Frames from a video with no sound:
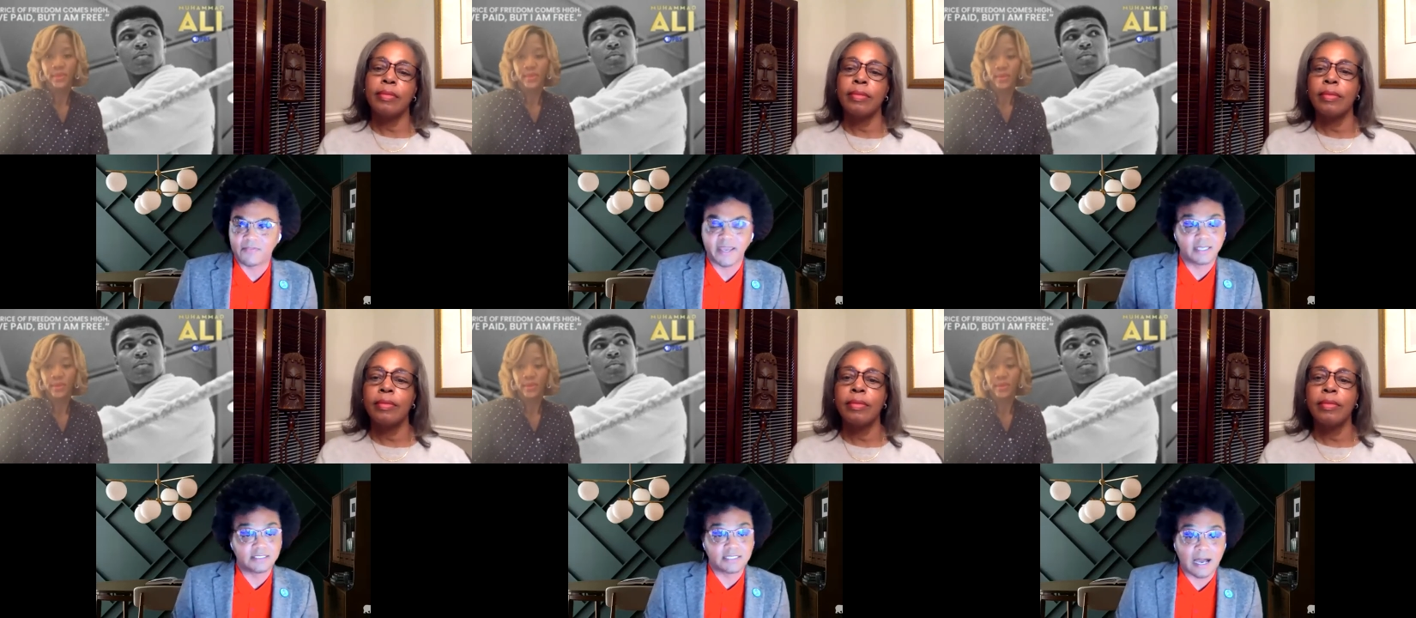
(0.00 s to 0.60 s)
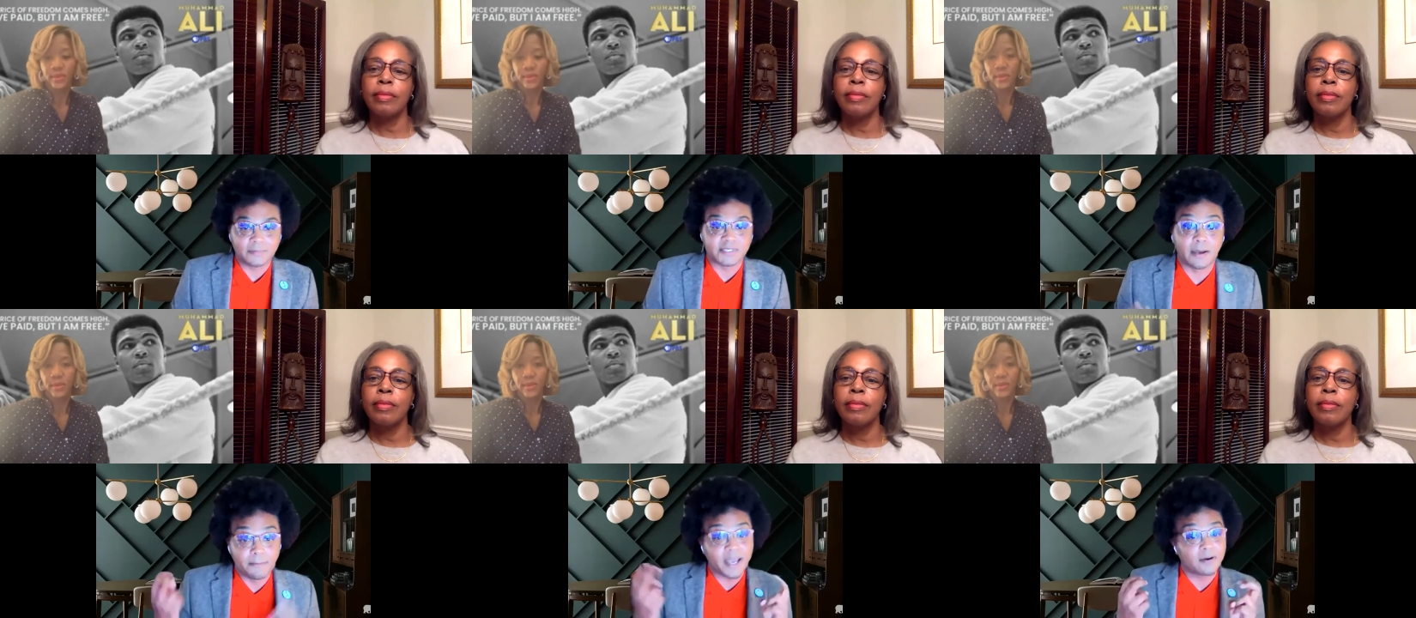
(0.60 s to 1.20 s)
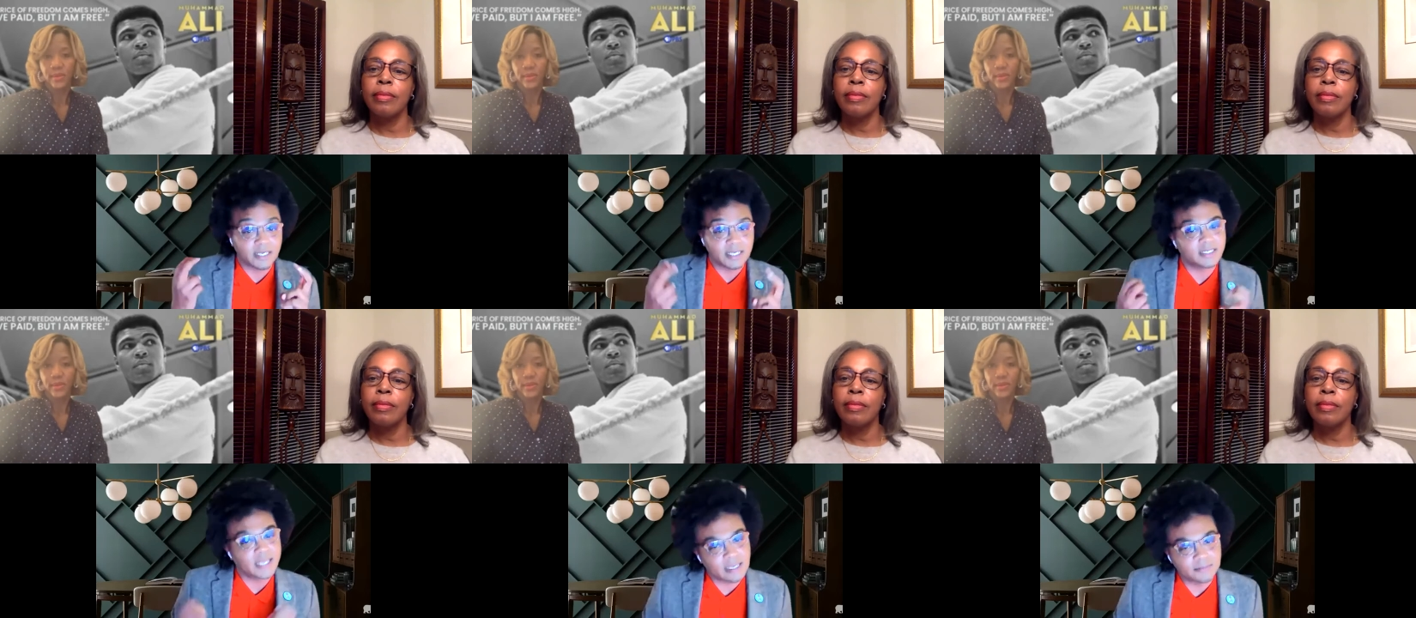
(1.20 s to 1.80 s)
Speaker 1: and how they adopt
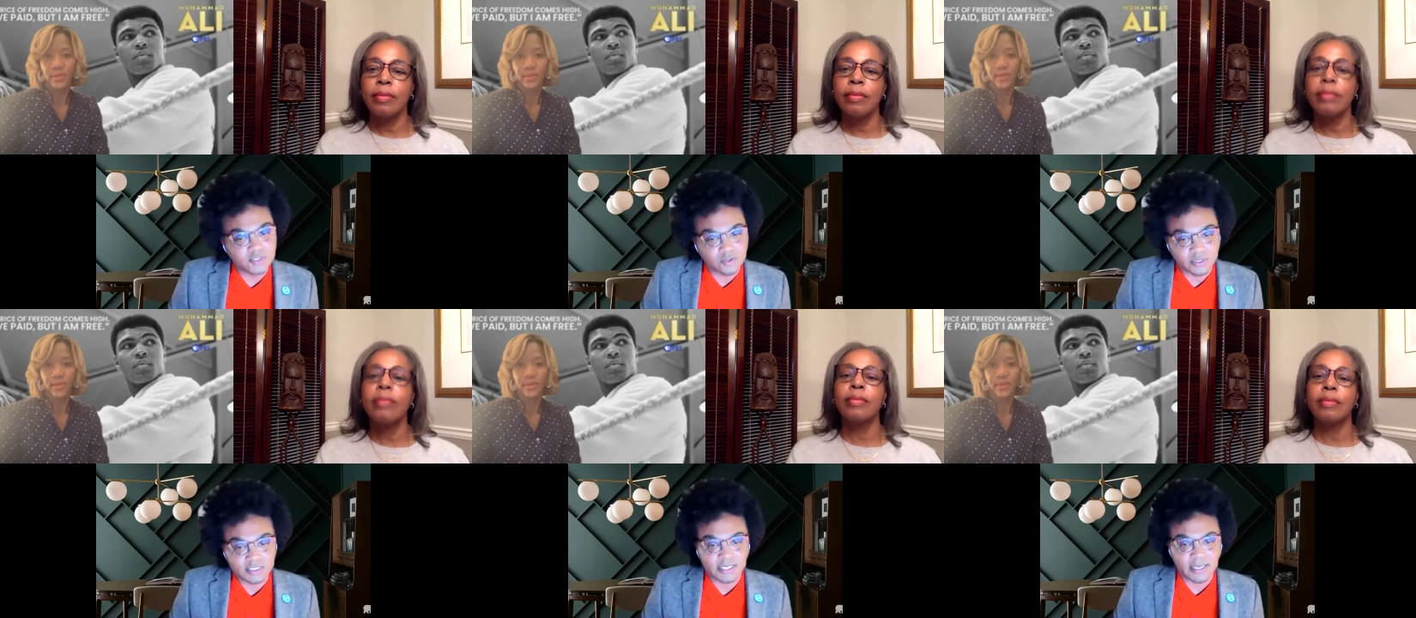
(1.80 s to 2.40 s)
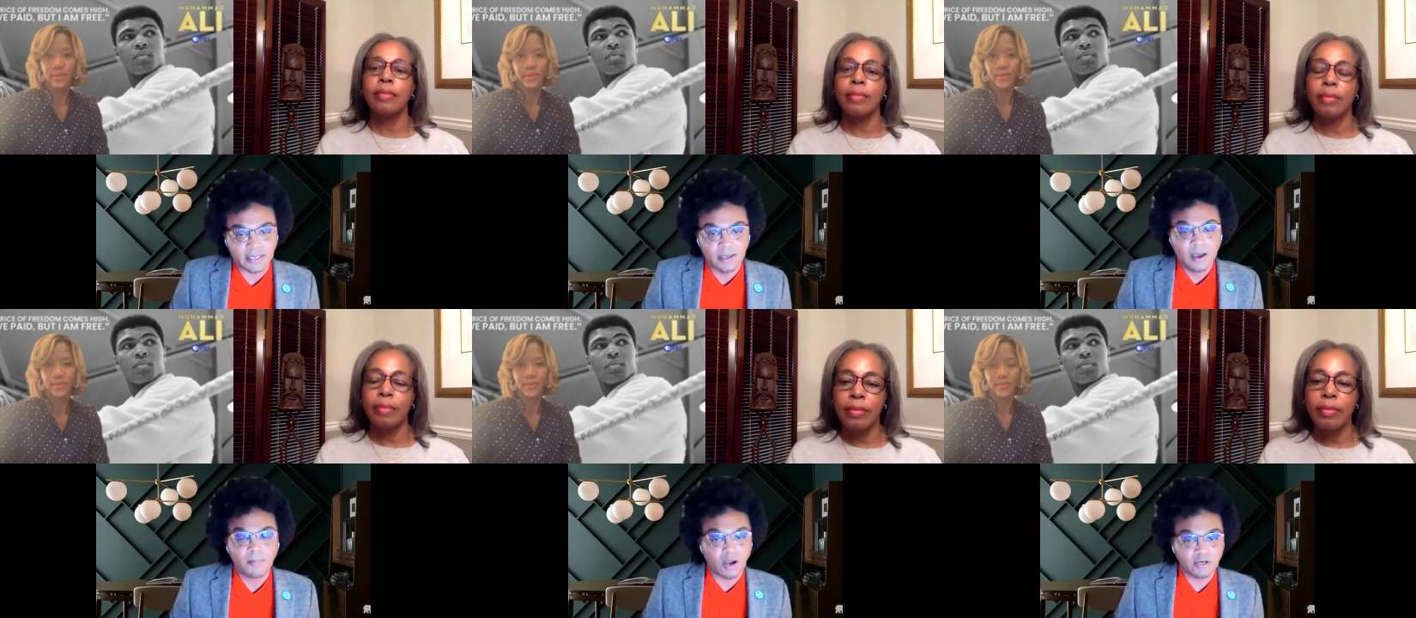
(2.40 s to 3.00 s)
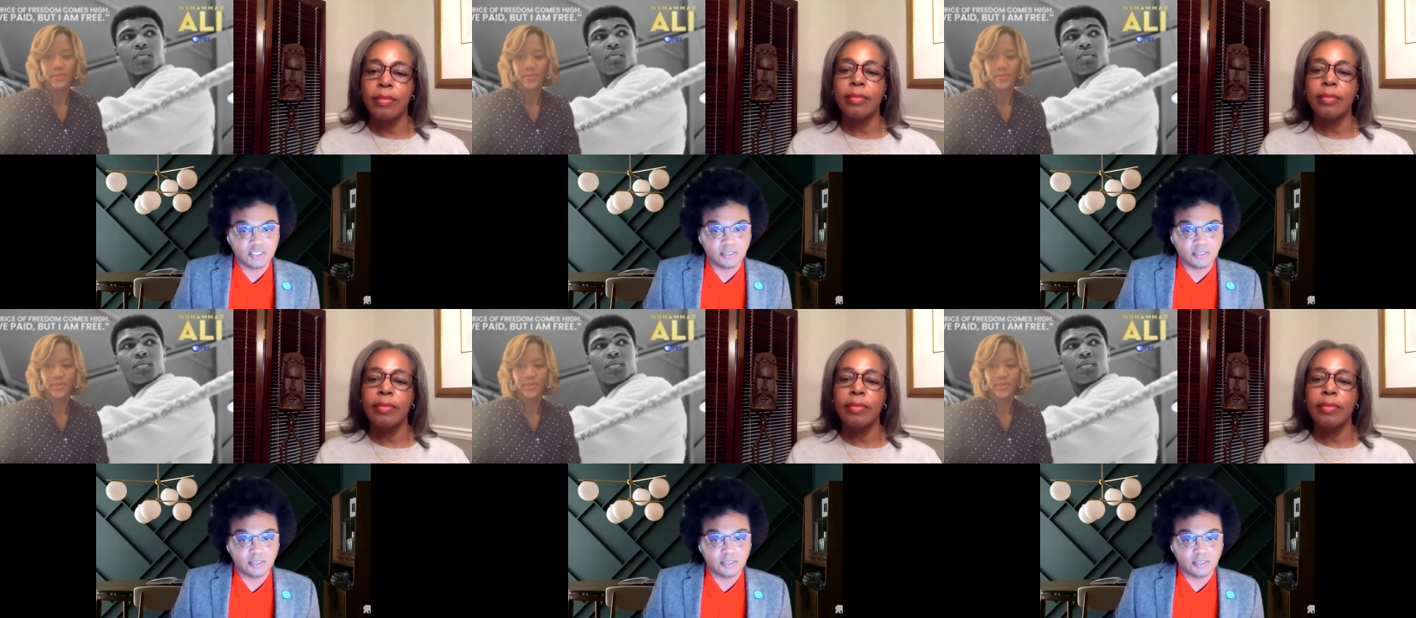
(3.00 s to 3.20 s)
American names, so to say,